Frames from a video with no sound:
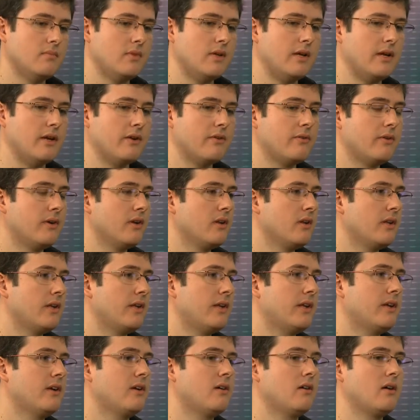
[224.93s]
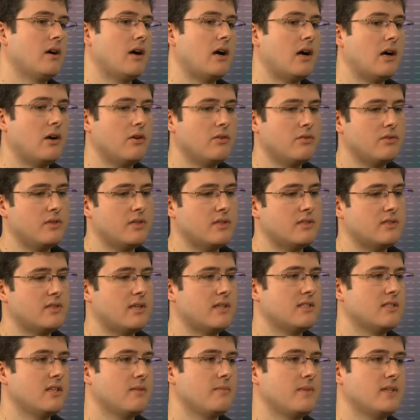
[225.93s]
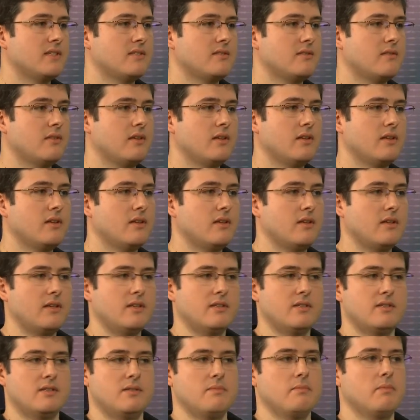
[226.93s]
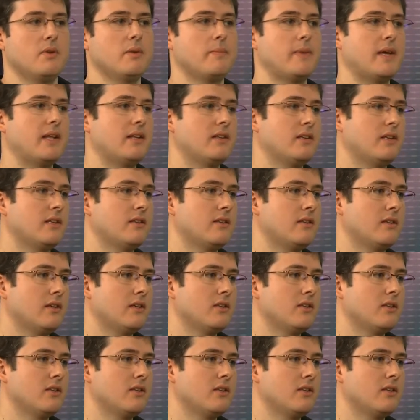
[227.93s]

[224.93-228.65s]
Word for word: uh, greatly on how this SMS thing is implemented.